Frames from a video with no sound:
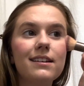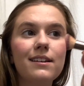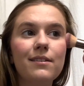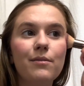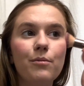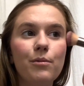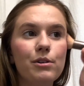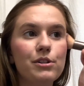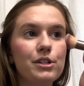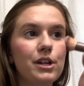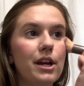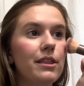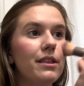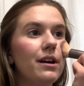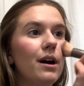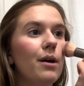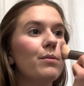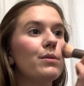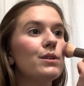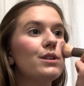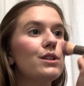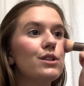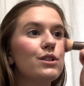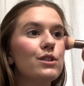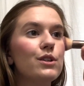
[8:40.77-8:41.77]
which I thought
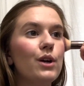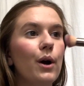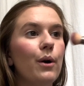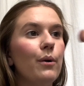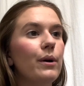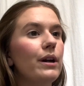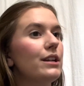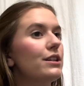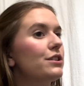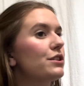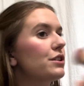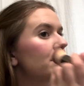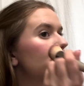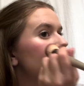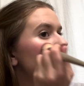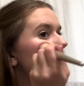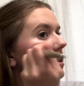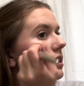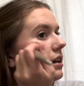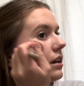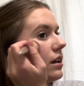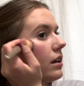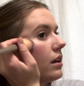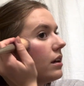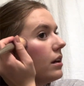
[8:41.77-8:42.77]
was so
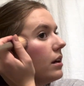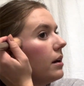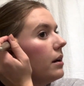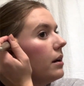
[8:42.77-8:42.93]
interesting.